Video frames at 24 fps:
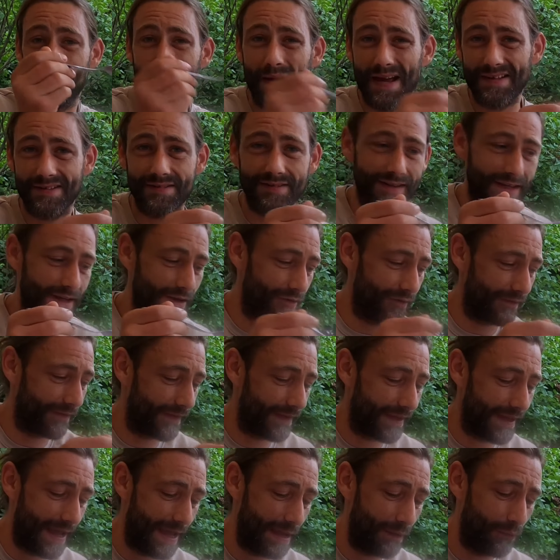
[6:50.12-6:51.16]
best skyr in the
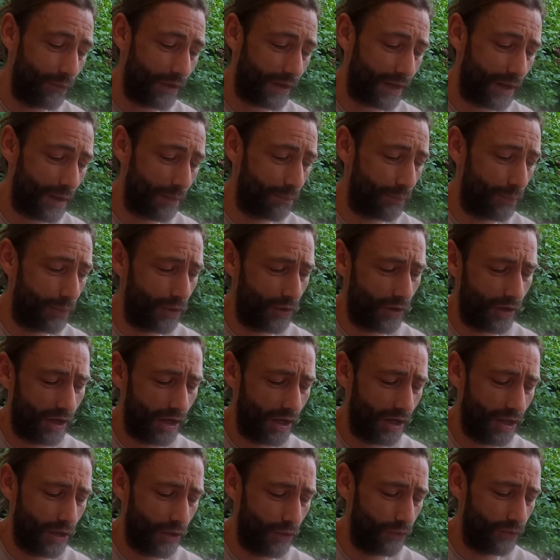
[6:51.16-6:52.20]
game. We're gonna put a
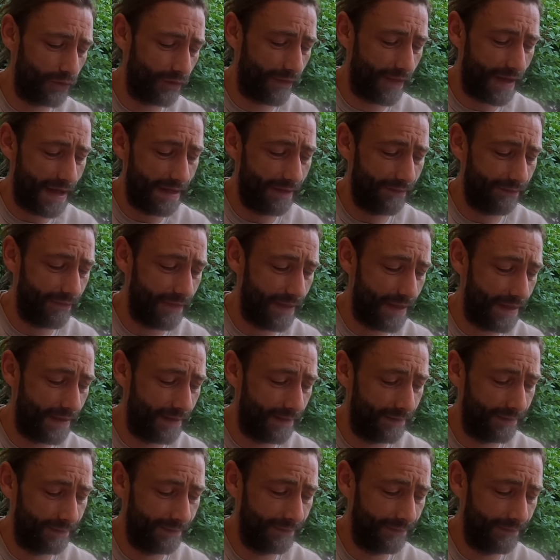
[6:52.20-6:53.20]
load of that in there.